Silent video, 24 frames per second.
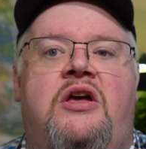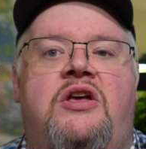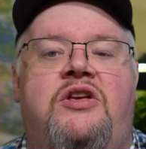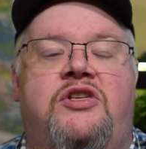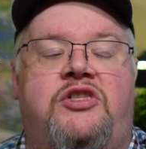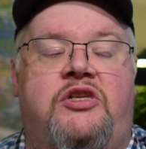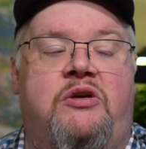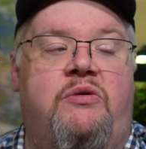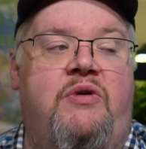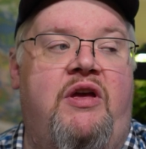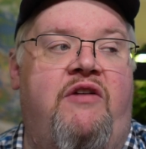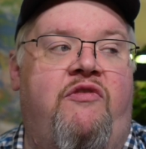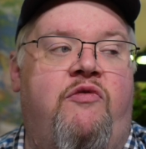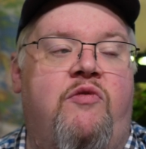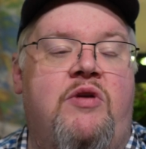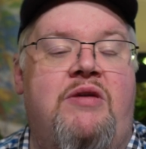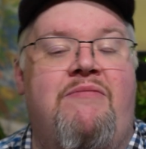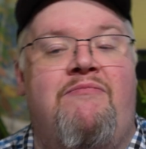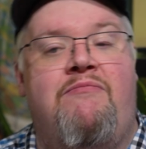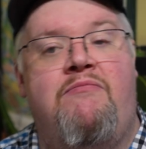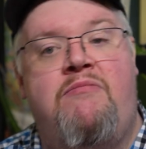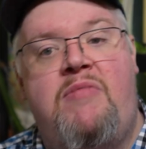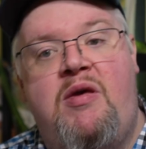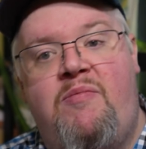So if we
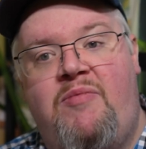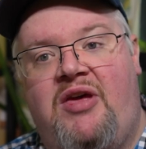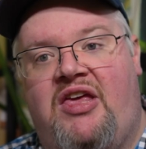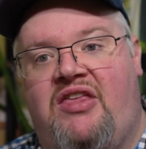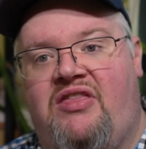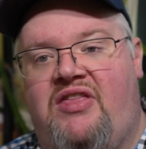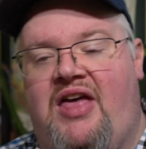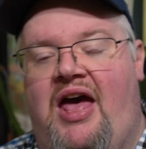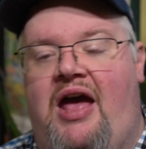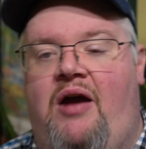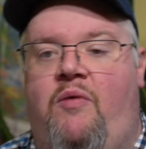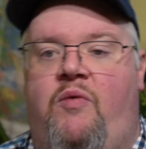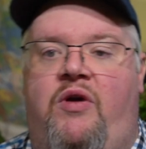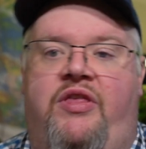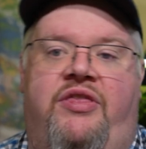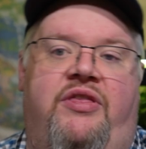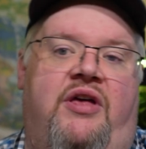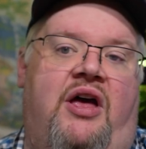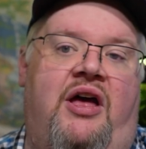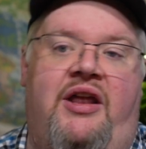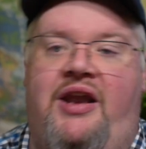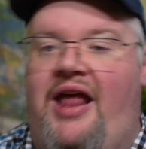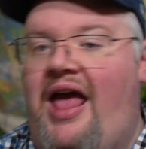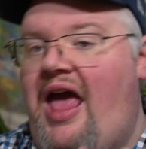mimic that with
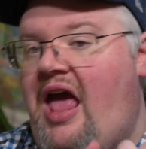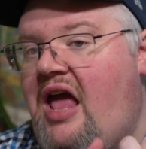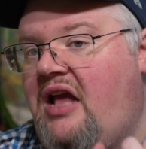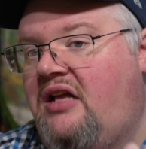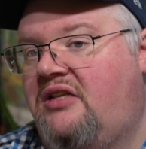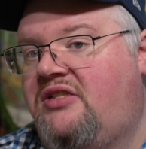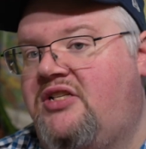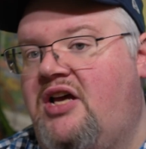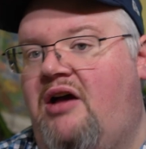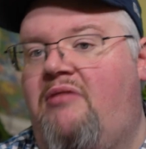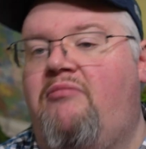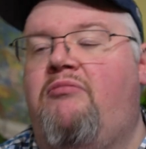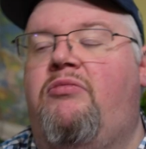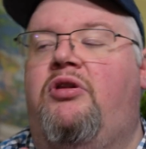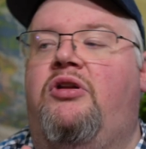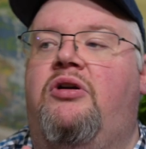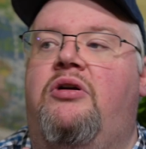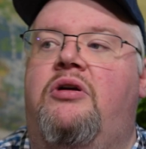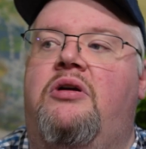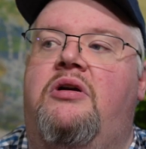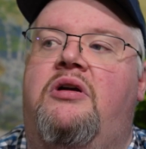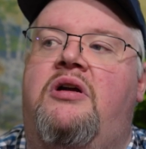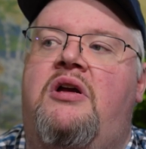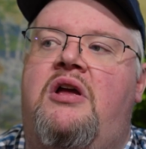an egg
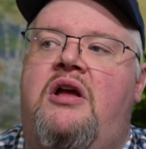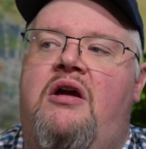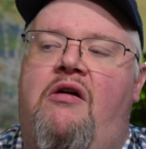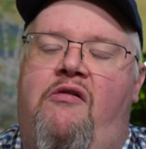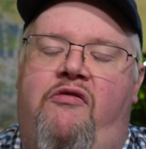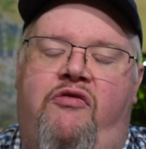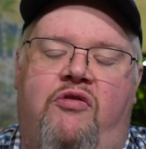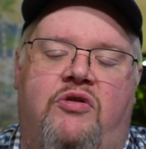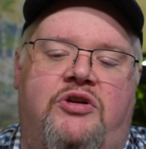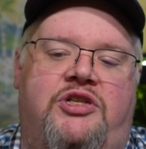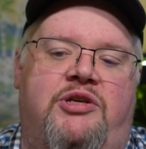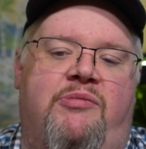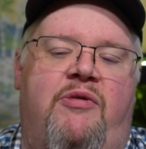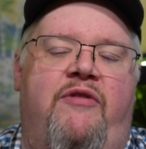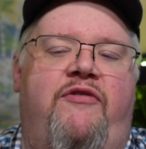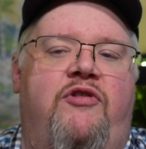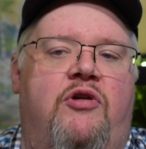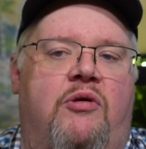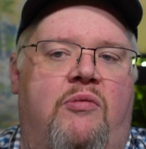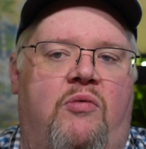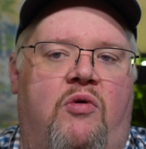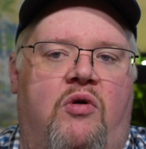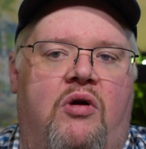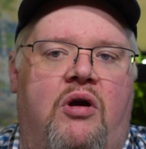tumbler for some of
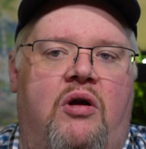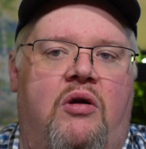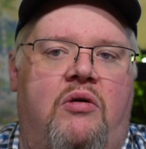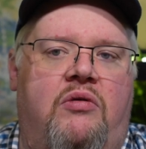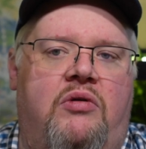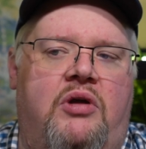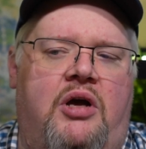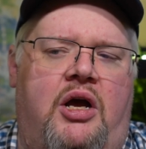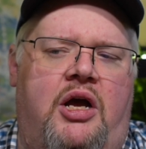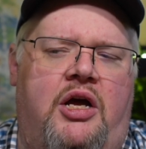your more